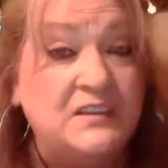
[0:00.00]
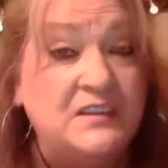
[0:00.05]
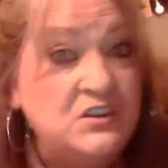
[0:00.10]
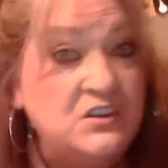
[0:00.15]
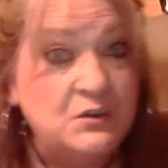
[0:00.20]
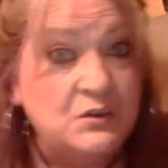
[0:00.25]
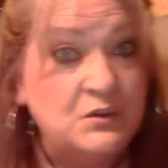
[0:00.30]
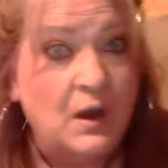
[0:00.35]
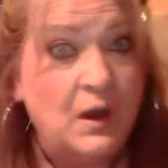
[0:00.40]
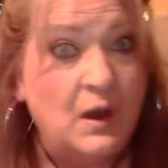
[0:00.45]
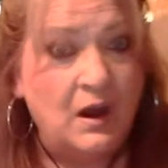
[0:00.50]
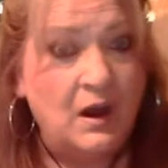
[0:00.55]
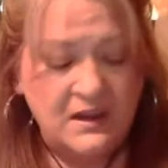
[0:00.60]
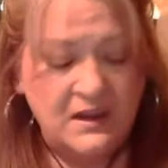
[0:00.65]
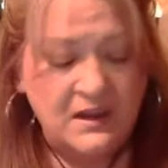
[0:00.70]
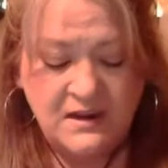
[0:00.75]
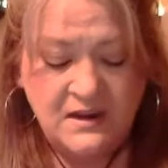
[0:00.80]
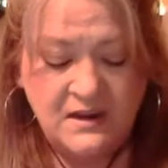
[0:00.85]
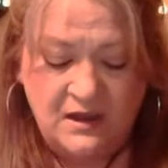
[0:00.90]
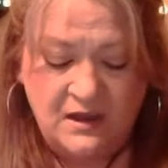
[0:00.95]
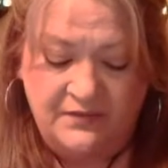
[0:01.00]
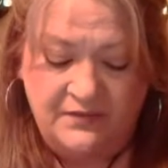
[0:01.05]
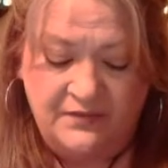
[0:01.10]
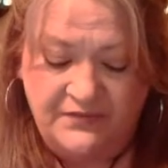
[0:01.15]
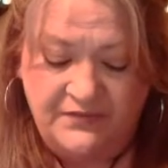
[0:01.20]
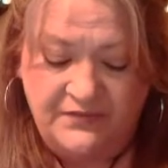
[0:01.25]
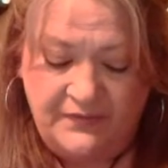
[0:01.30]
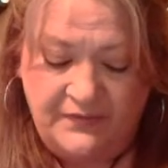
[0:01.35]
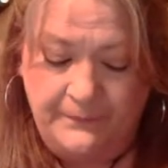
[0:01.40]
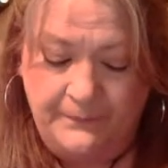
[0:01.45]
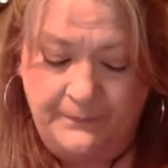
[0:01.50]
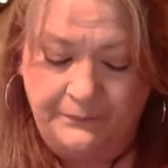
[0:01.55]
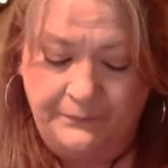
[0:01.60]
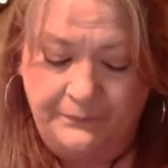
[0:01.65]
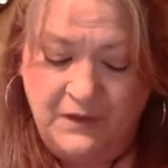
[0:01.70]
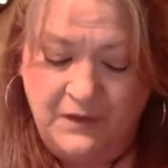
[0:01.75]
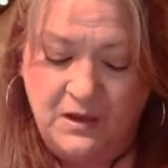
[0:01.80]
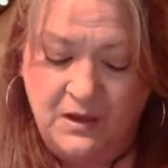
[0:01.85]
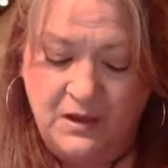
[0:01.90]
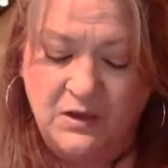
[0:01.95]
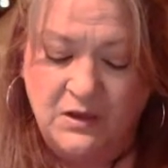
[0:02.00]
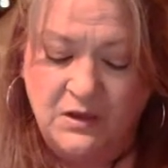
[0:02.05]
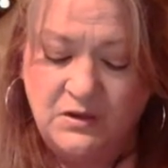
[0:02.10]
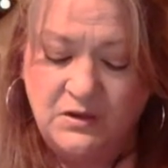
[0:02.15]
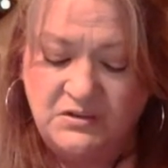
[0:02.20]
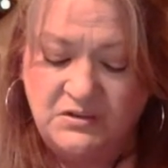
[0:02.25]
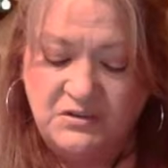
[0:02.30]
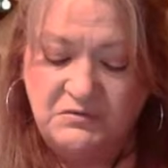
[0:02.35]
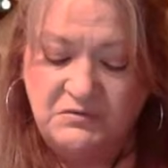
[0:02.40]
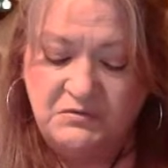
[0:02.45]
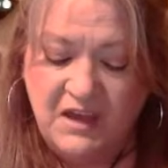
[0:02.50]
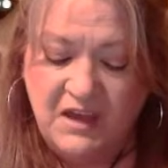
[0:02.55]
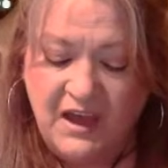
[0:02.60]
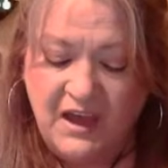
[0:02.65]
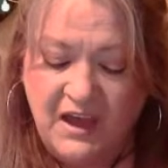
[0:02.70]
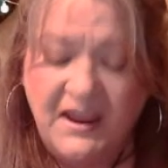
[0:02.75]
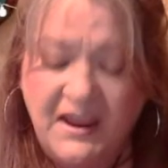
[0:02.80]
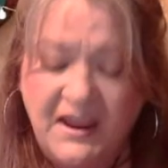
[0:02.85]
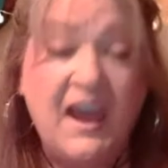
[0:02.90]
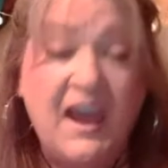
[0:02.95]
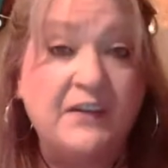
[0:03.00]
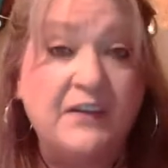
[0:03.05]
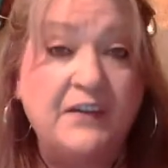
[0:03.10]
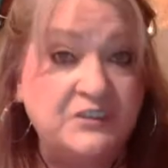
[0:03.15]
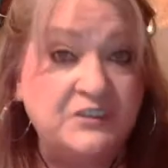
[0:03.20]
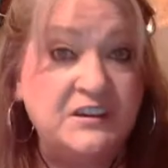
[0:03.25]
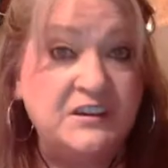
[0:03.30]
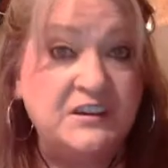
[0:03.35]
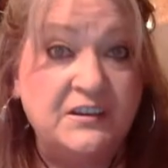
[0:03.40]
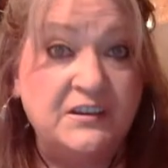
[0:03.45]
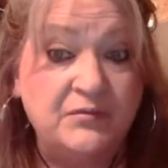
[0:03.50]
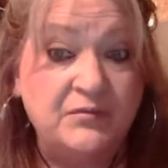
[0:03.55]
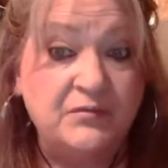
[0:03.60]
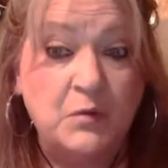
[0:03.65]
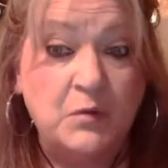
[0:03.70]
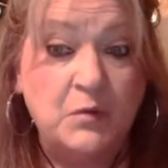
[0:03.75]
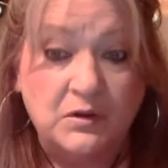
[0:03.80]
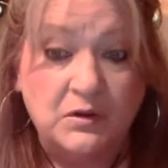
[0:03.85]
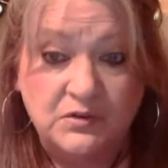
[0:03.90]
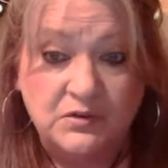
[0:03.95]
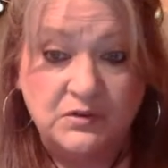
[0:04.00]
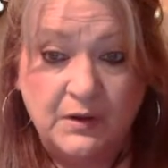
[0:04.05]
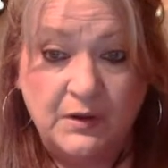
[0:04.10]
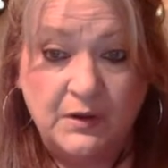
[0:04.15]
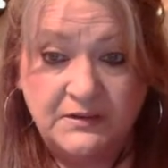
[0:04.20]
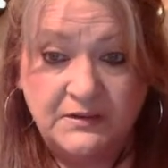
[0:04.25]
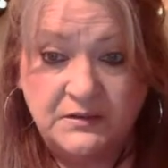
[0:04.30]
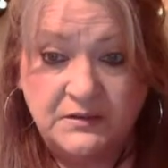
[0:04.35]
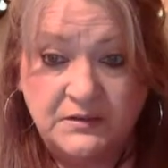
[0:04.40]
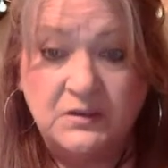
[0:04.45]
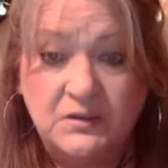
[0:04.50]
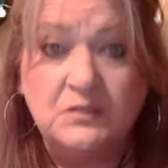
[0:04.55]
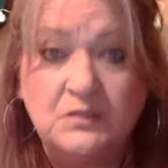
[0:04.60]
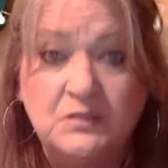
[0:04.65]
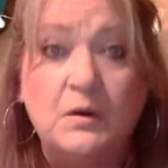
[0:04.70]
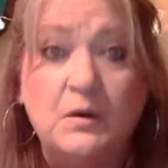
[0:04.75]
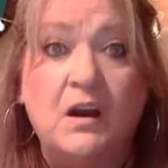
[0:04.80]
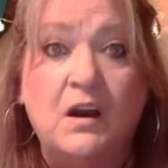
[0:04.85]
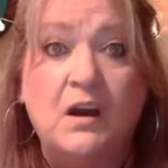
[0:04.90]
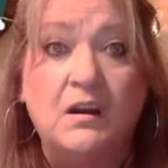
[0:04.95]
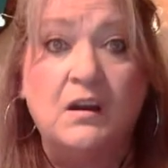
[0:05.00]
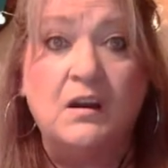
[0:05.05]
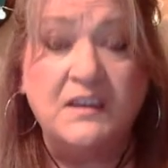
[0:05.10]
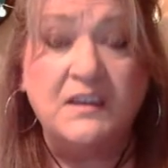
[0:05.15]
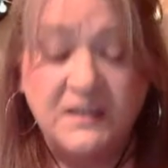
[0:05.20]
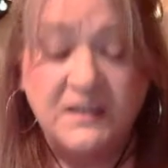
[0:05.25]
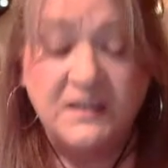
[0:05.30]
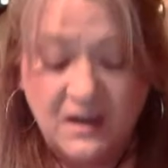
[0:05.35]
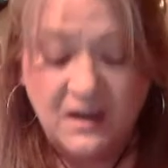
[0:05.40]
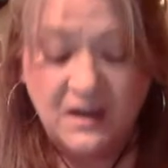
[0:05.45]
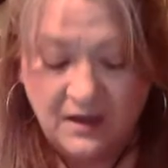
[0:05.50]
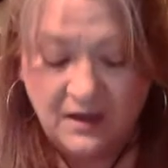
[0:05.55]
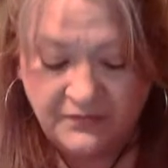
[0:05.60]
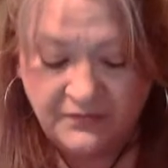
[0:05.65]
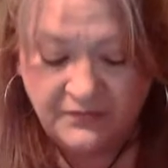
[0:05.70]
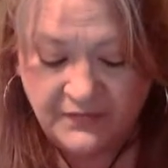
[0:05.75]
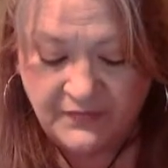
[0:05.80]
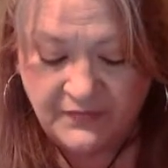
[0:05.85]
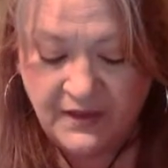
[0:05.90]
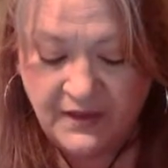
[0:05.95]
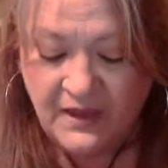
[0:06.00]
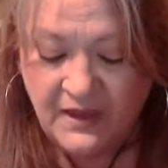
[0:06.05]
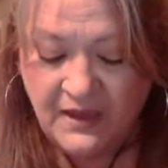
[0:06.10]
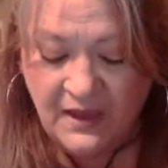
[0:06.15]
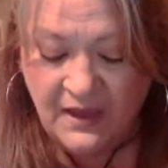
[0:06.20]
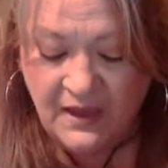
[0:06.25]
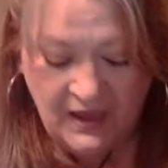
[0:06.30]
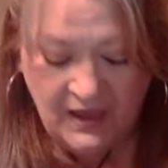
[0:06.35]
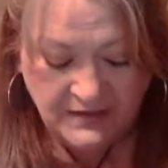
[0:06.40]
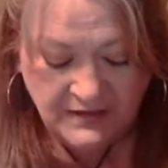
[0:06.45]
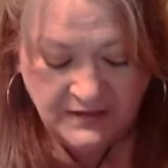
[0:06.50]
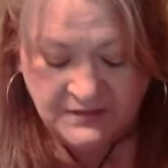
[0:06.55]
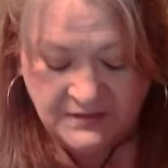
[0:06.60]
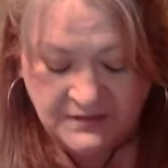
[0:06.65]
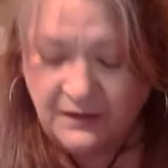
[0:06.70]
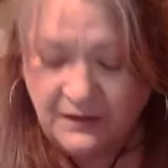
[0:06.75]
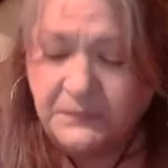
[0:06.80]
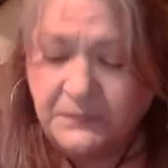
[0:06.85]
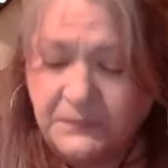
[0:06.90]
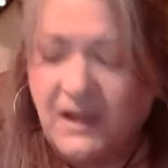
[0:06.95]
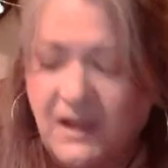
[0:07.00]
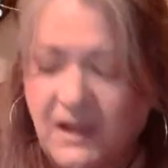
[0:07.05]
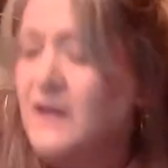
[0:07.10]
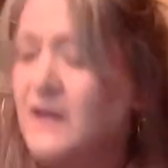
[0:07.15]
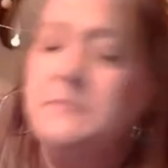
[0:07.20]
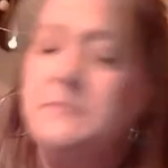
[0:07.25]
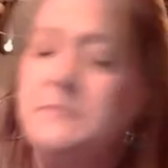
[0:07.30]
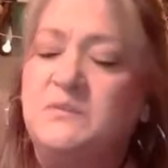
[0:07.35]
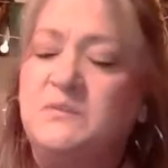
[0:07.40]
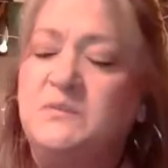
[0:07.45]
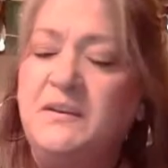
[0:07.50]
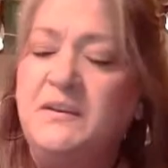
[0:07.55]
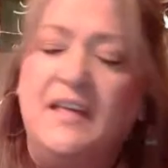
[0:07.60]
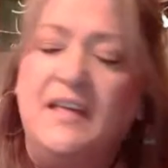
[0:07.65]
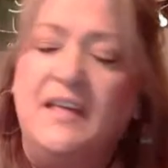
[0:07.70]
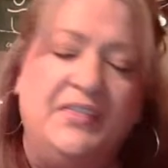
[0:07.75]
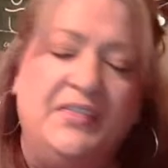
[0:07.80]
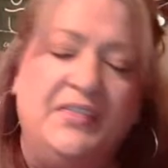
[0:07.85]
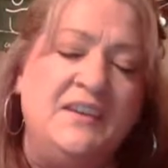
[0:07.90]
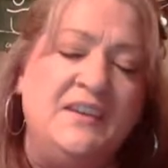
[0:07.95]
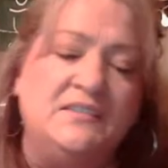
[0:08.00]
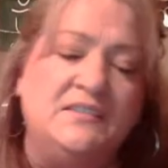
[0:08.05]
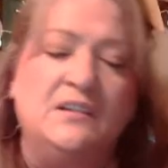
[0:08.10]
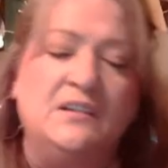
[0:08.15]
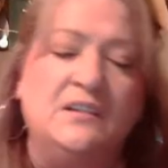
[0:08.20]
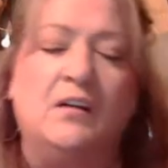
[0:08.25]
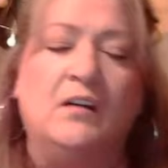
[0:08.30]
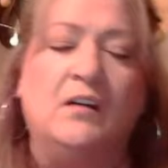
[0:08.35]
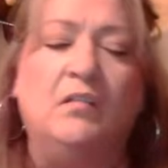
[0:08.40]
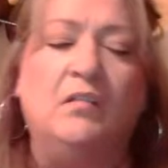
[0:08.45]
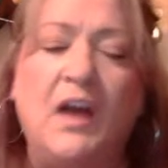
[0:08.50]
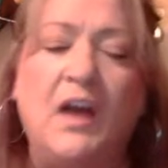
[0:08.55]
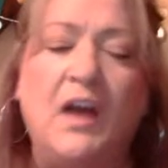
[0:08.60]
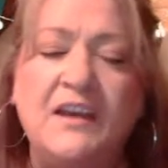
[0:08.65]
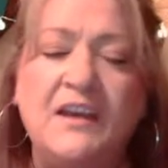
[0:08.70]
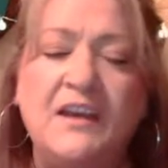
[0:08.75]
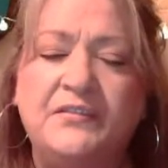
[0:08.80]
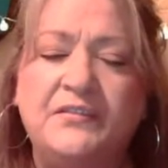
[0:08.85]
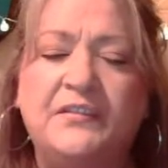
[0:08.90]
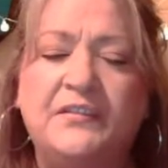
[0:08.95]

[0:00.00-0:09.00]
You are enough. You do not have to give more, Joyce. You are enough. And sometimes we let things in our life,